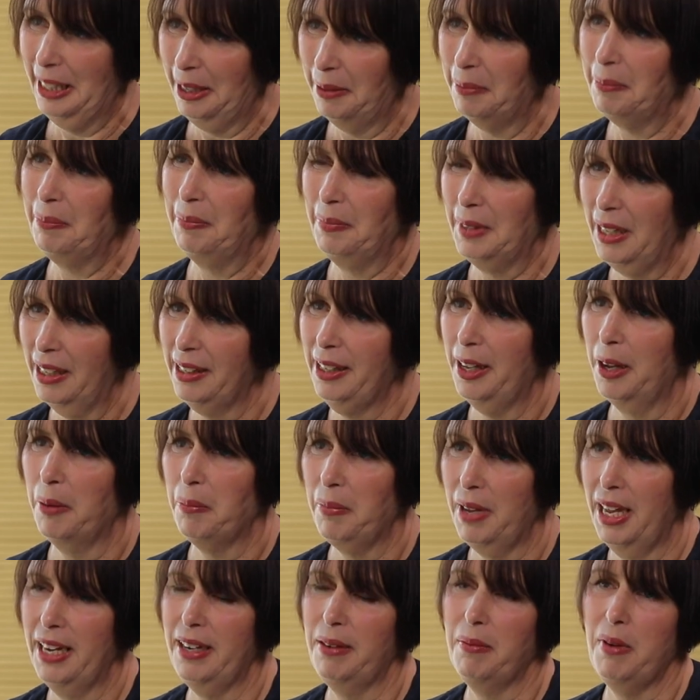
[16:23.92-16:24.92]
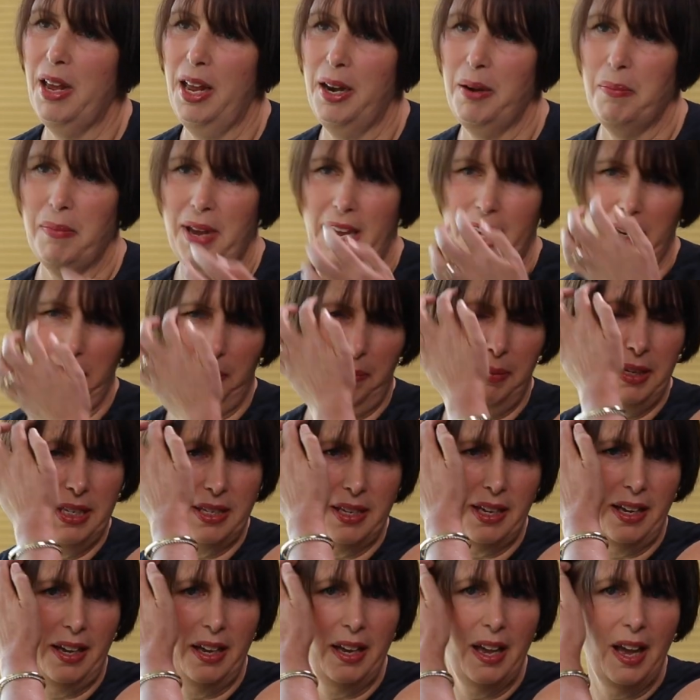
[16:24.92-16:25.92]
Yep, and made
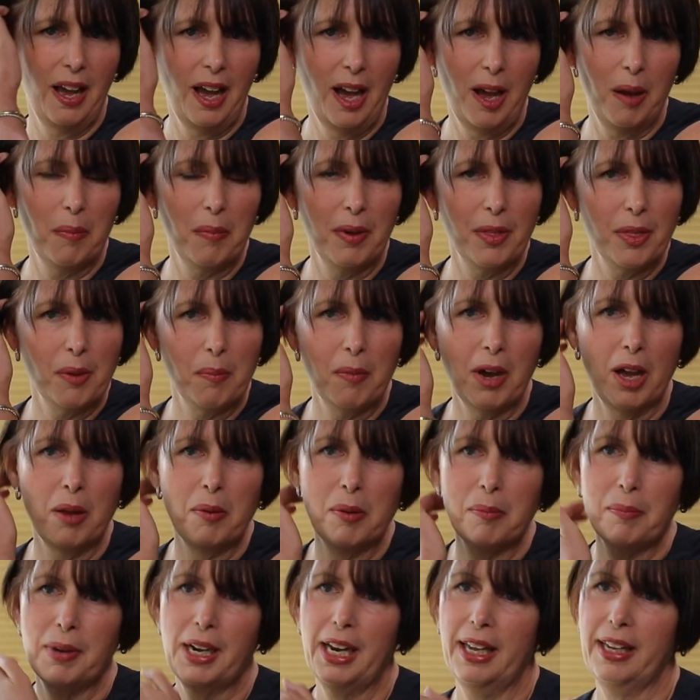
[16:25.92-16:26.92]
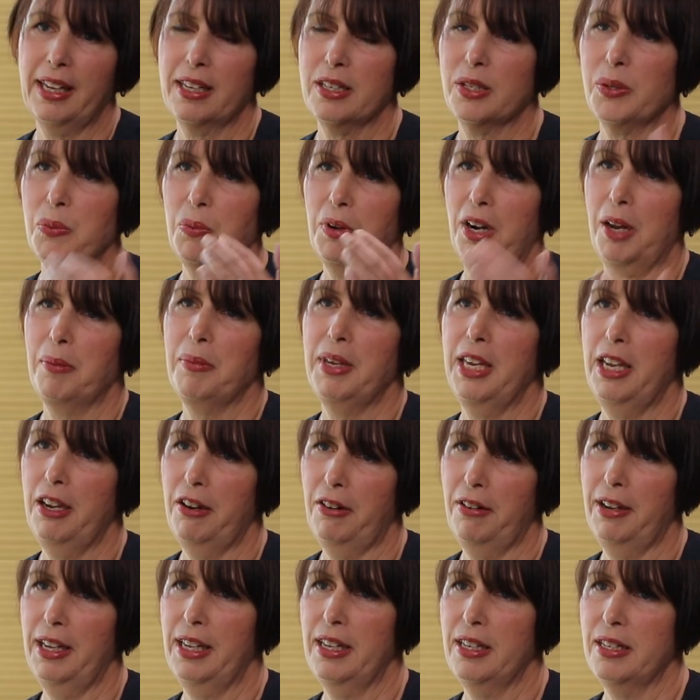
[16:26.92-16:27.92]
busier at the moment. But I guess what I'm
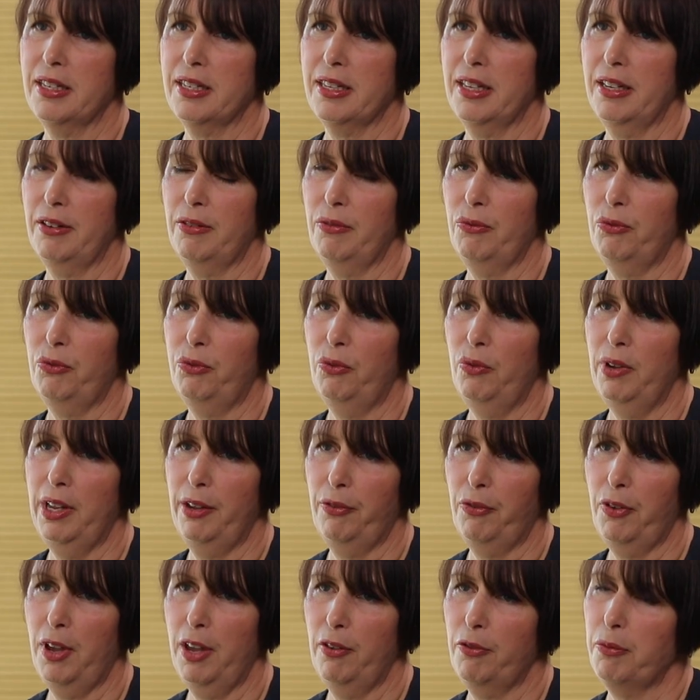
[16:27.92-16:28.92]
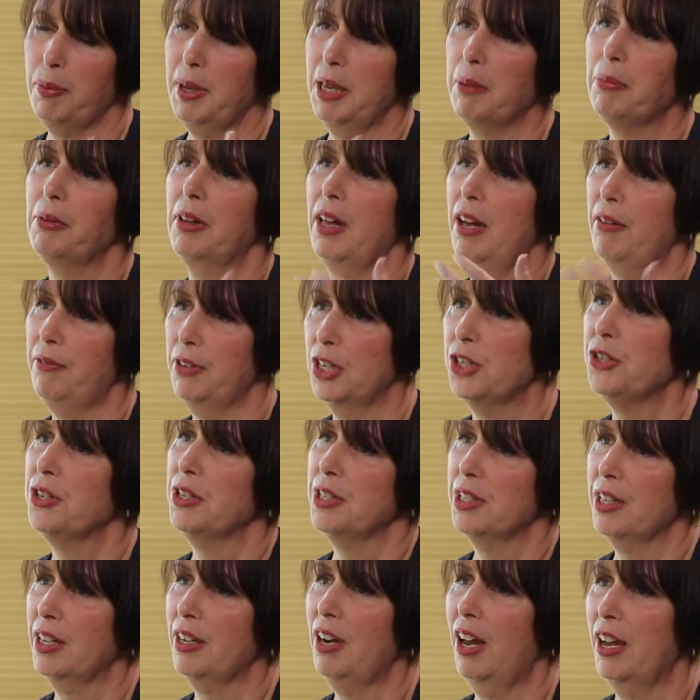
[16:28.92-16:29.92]
hearing is that if people have
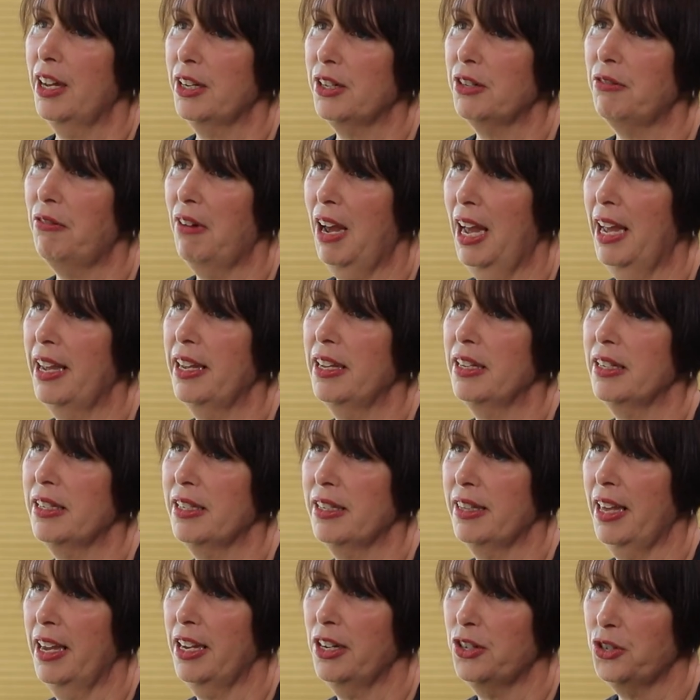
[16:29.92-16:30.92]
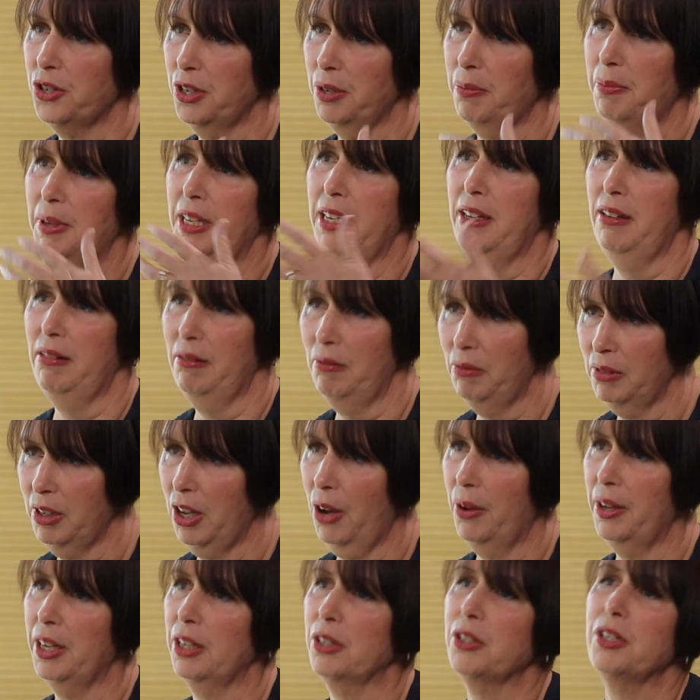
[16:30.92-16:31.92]
issues they'd like to raise, they should be
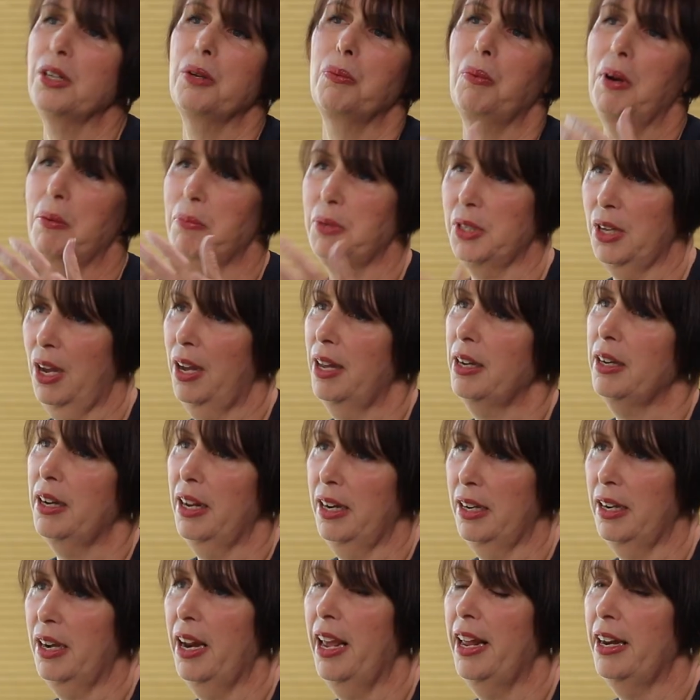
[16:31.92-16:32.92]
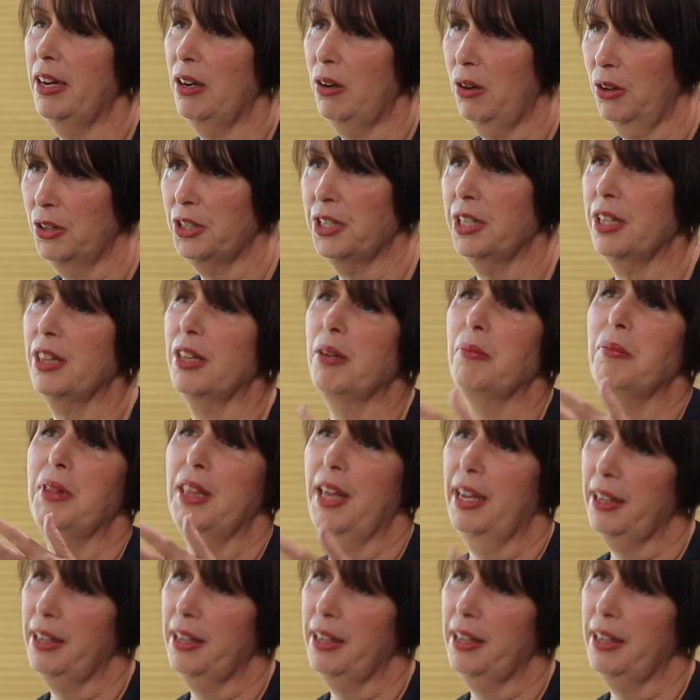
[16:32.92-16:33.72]
going to your website and lodging them.